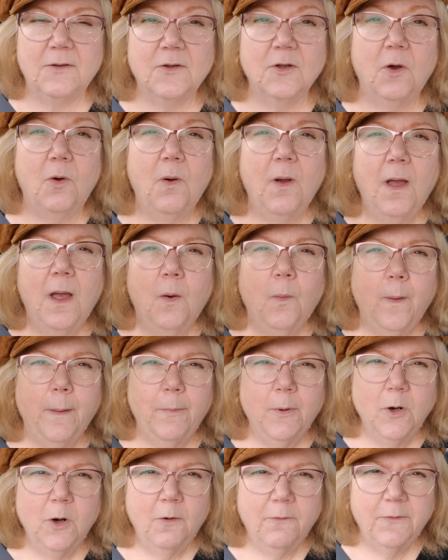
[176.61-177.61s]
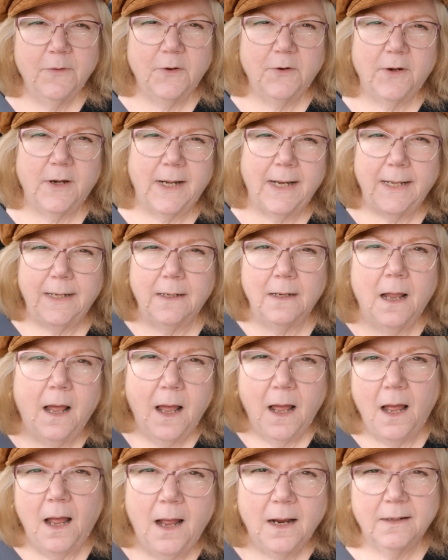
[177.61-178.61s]
So we went over there today and
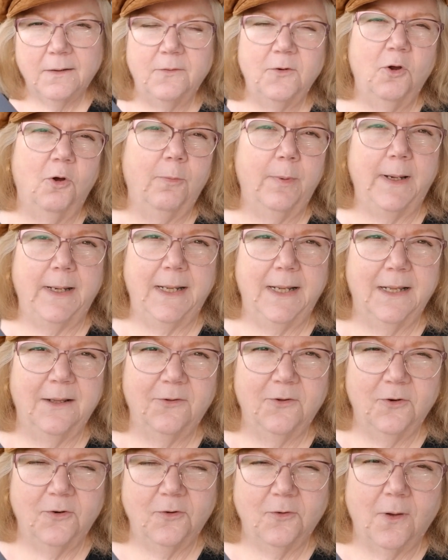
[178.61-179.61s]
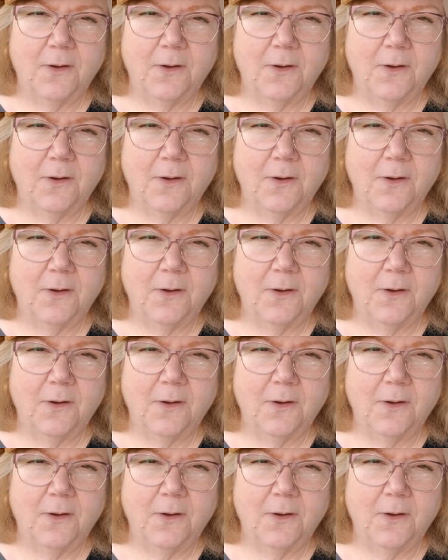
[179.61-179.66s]
knocked, nobody answered.